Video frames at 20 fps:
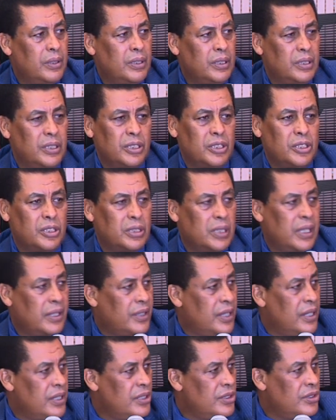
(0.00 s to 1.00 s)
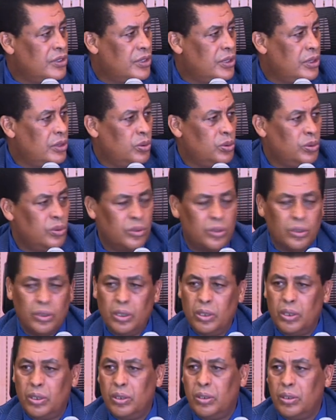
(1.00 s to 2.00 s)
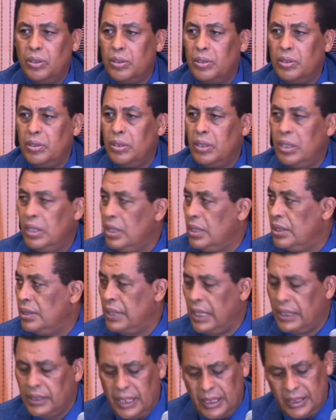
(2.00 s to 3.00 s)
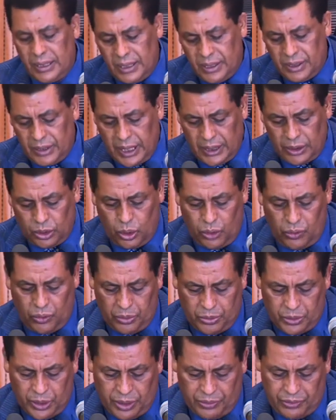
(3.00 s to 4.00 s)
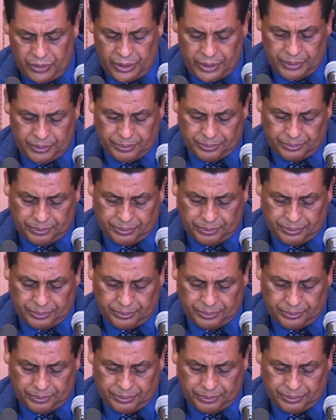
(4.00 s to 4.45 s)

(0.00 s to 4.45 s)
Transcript: This is a certain institute that has its task of observing.